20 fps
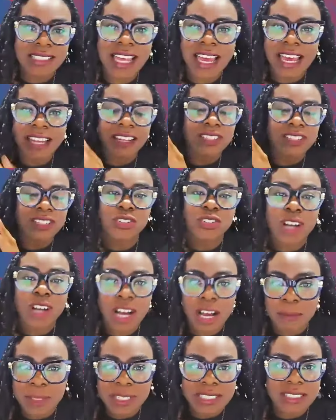status or
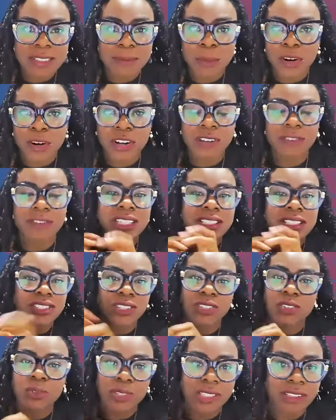comments part of it
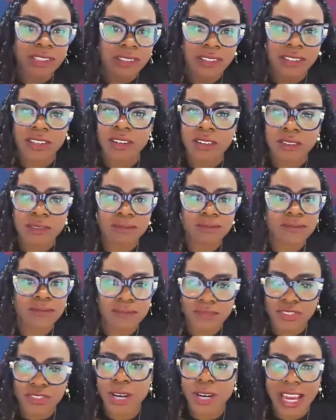so you can,
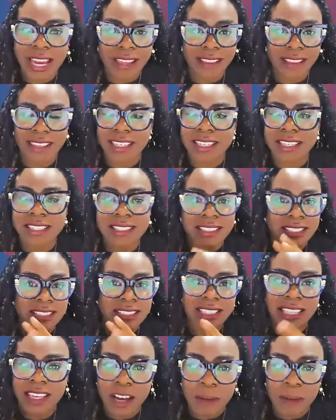track things
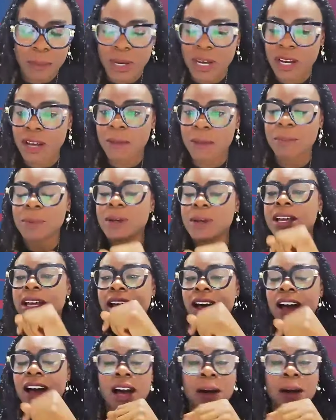as they come up,
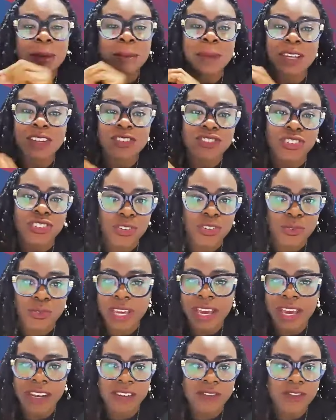and make sure you
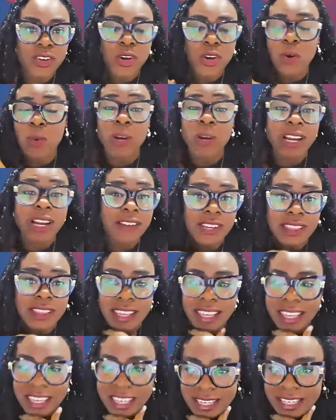kind of know where
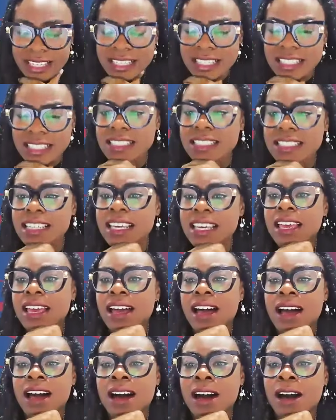everything is.
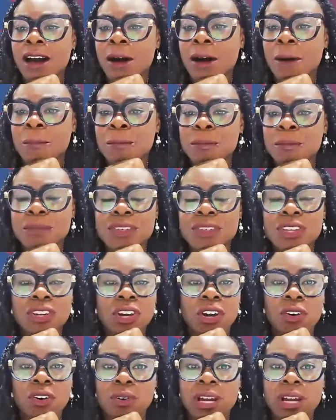
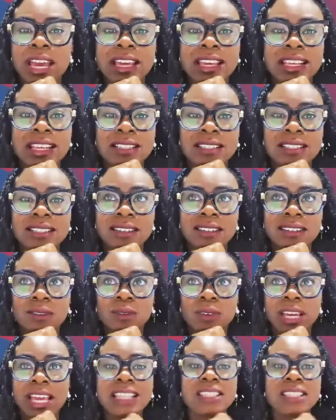And
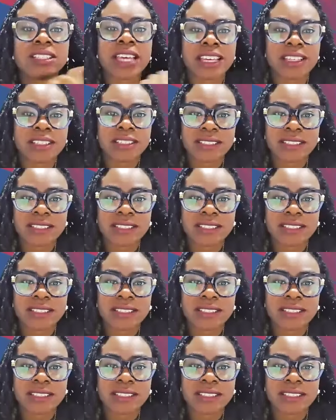as